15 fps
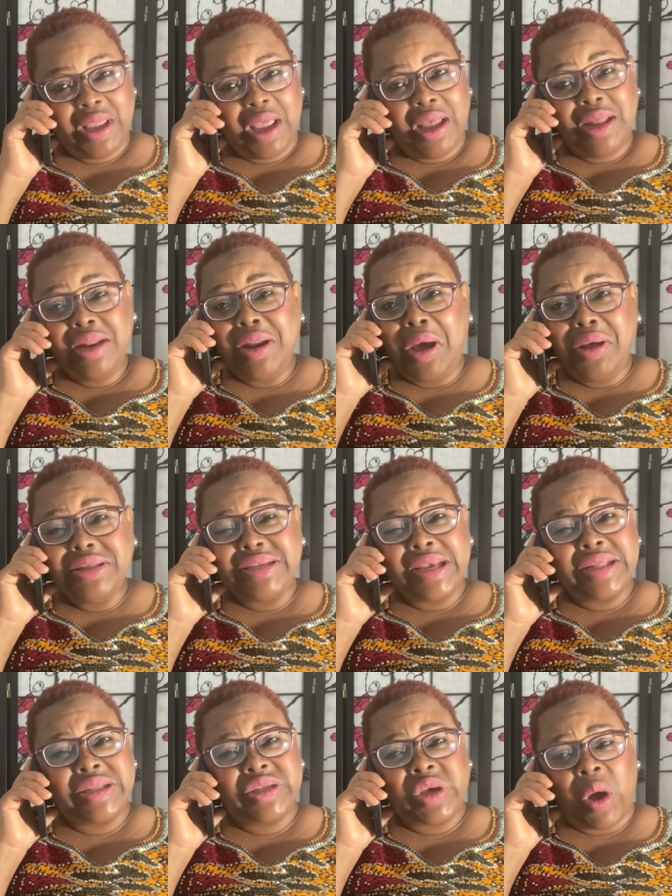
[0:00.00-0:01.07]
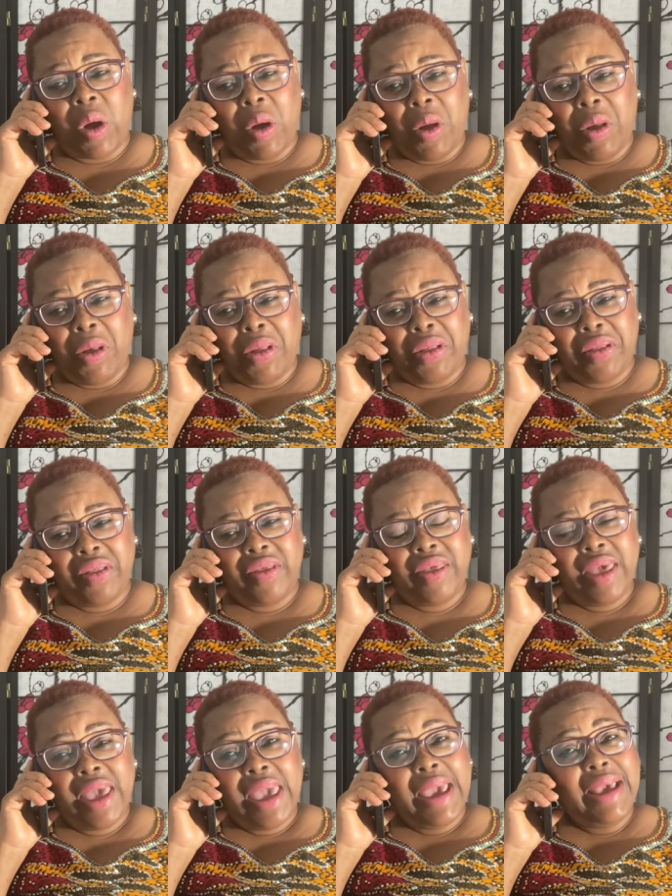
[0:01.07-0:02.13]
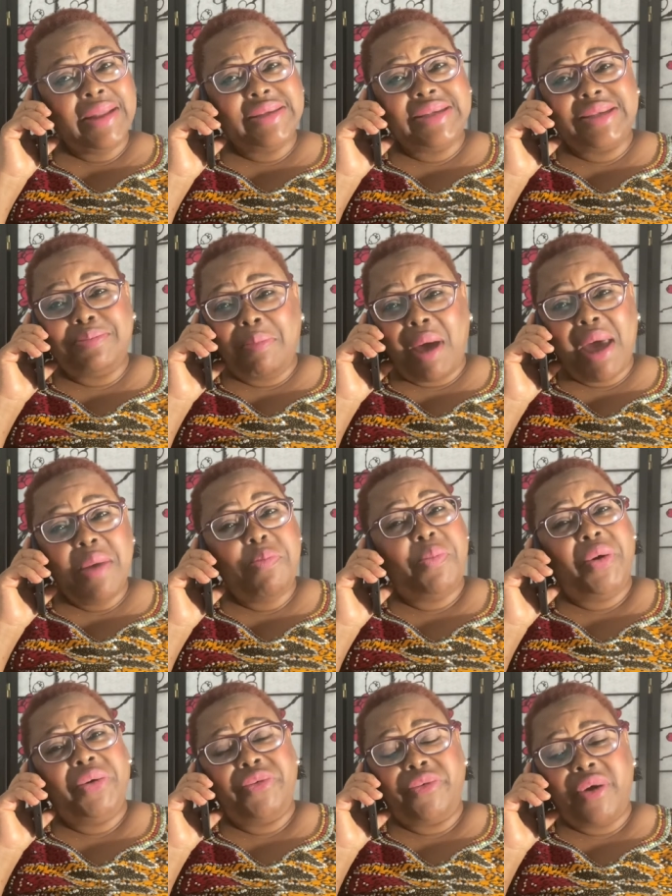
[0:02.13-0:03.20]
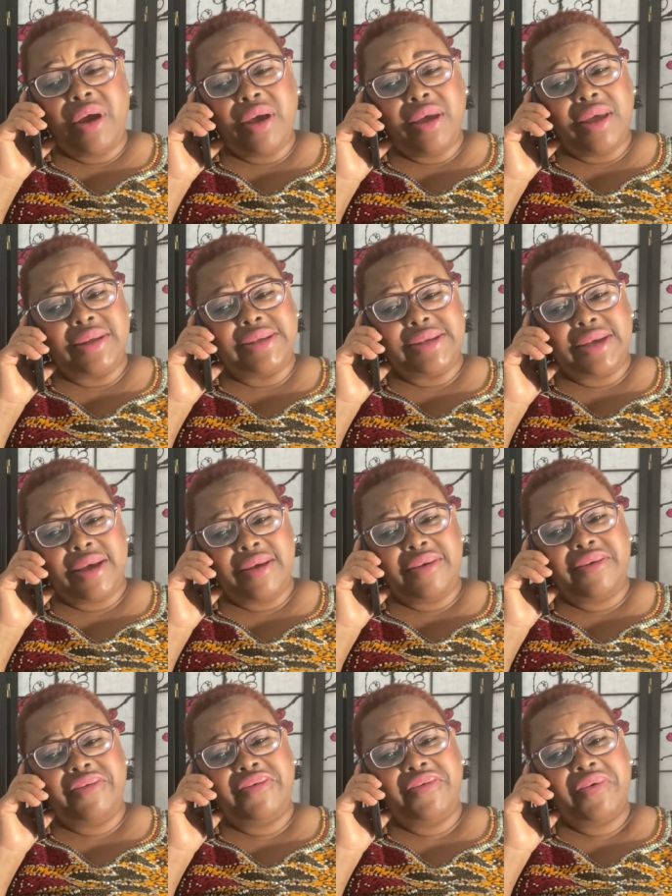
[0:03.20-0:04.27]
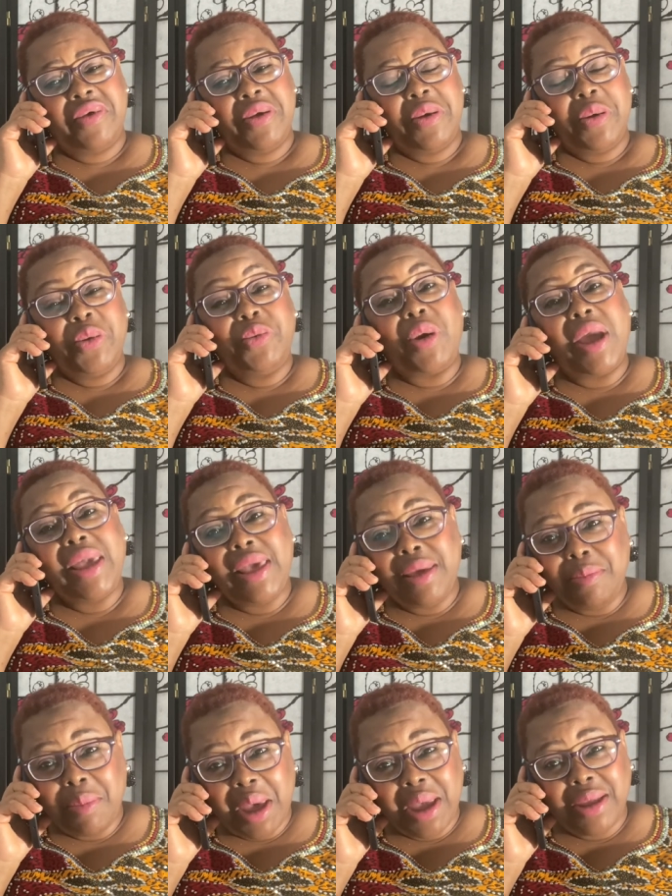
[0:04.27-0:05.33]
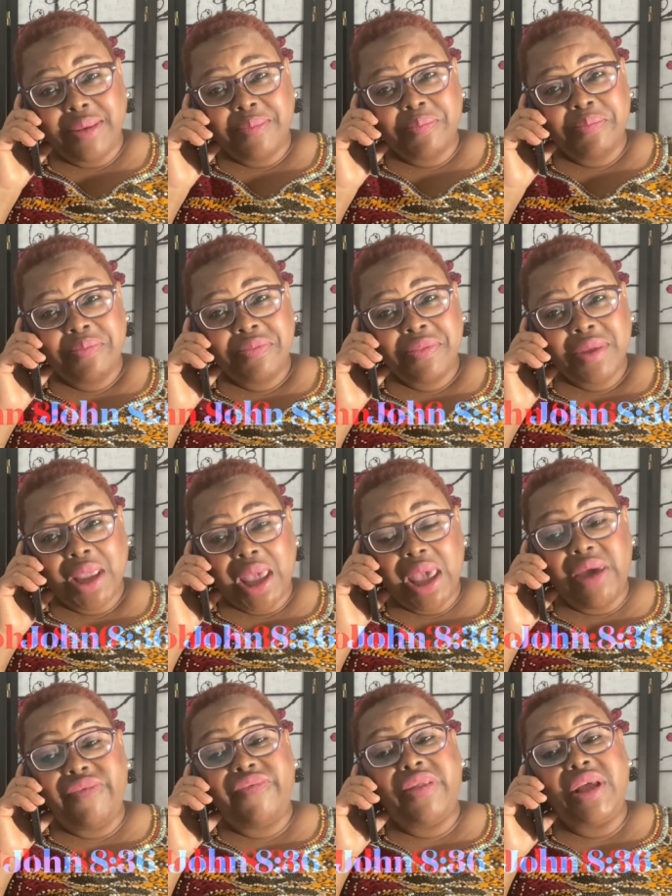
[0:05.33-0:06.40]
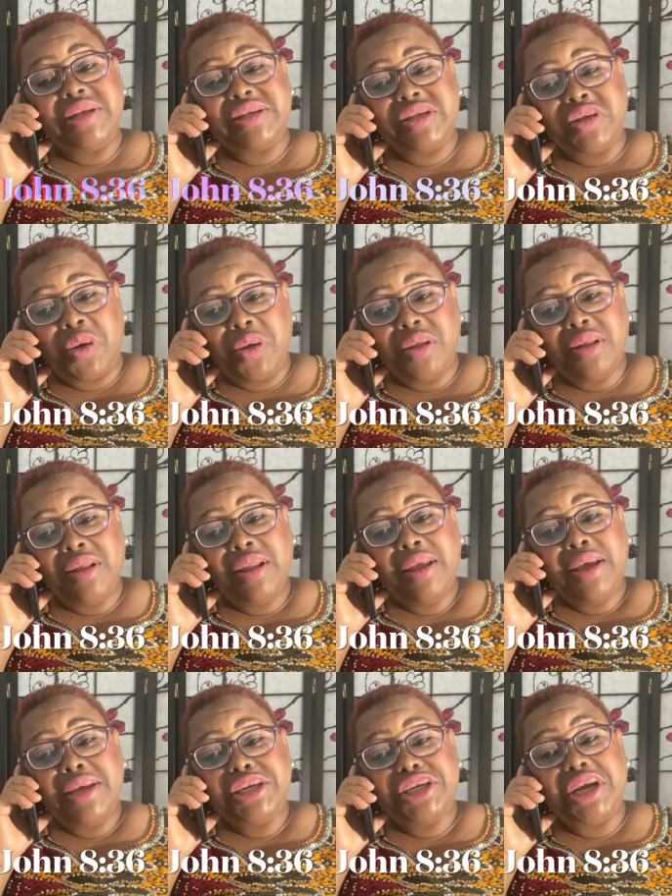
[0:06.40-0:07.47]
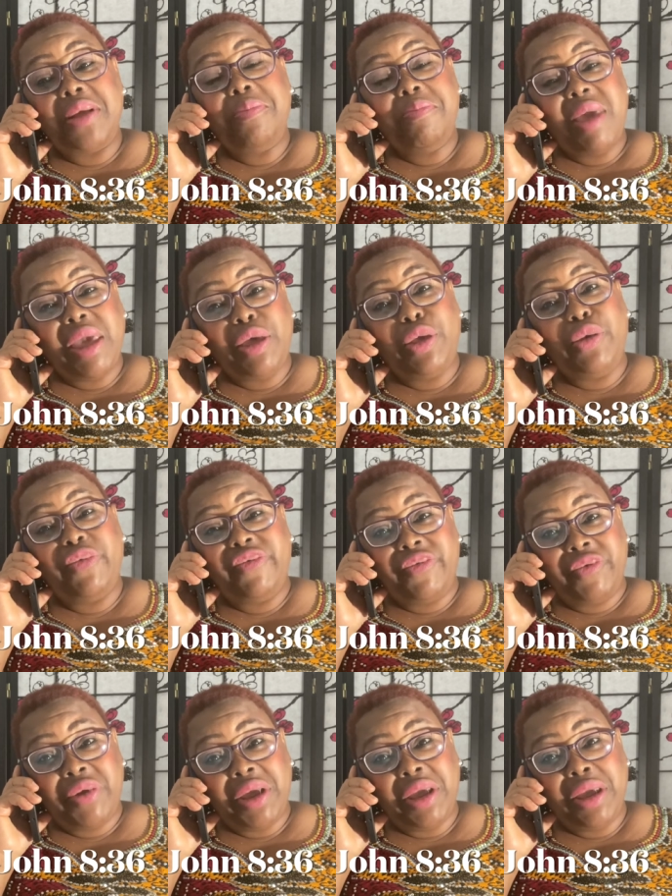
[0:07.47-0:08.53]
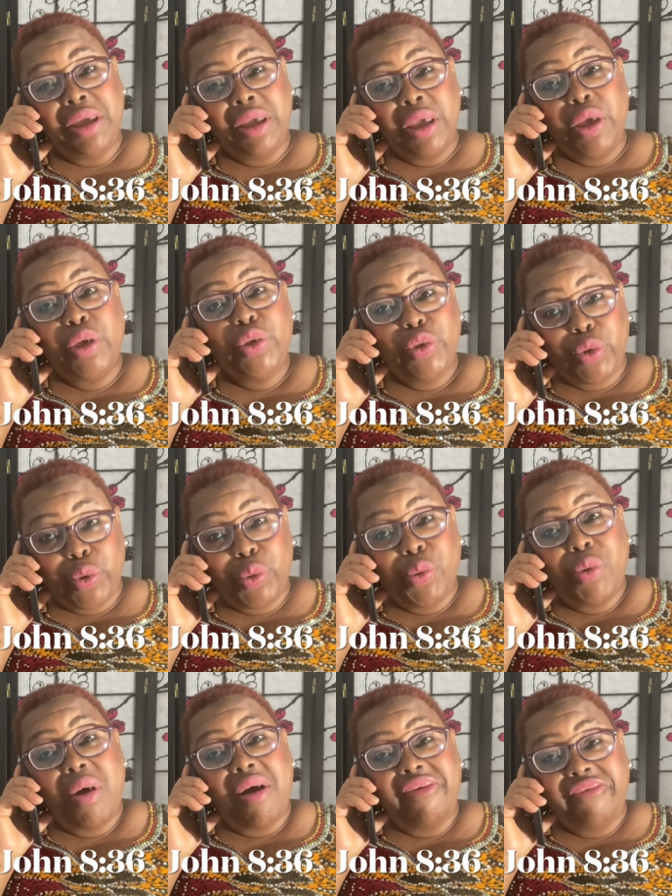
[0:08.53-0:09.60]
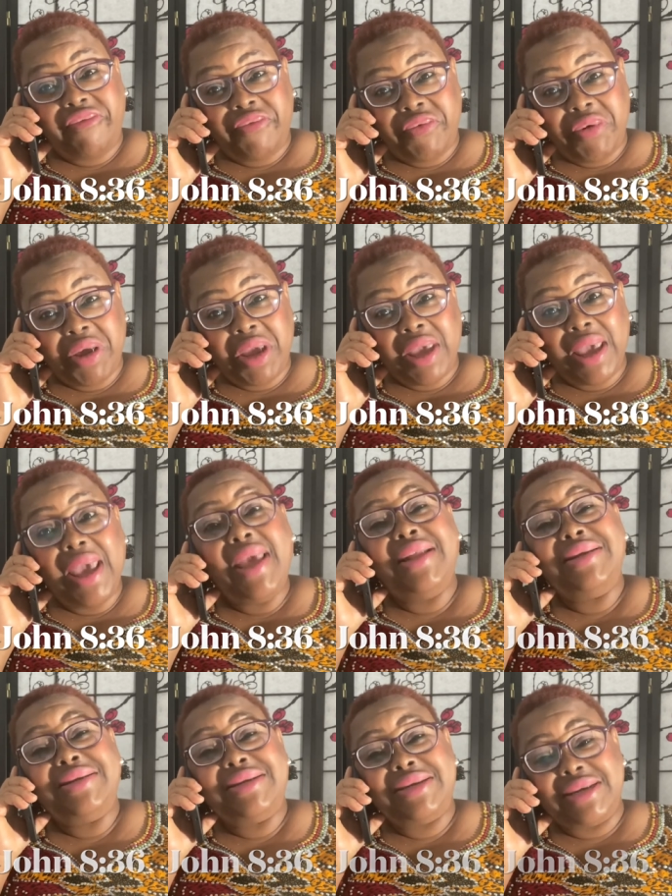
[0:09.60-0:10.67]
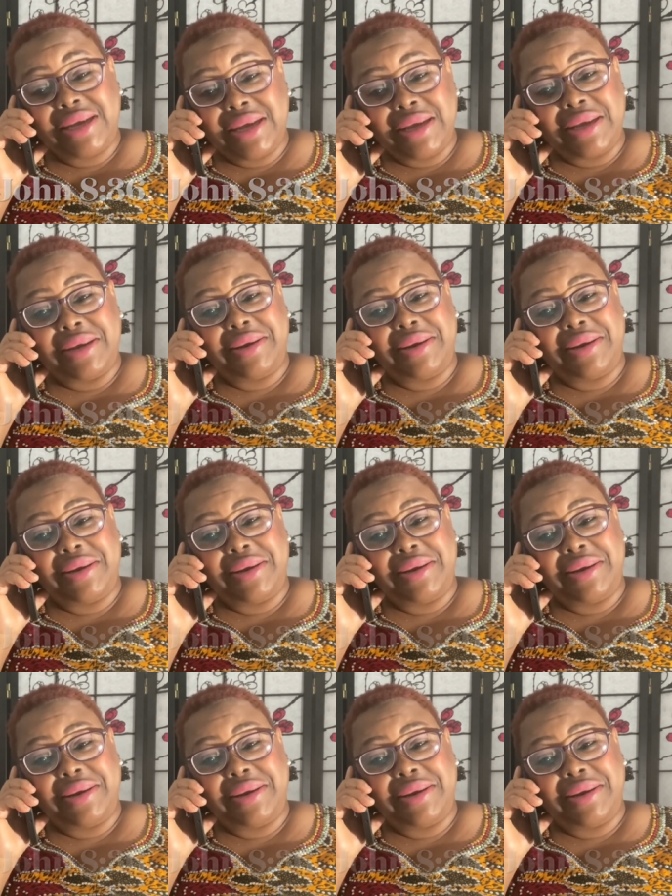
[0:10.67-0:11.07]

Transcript: Not at all. It's my prerogative. Raheemat, if the Son shall make you free, you are free indeed.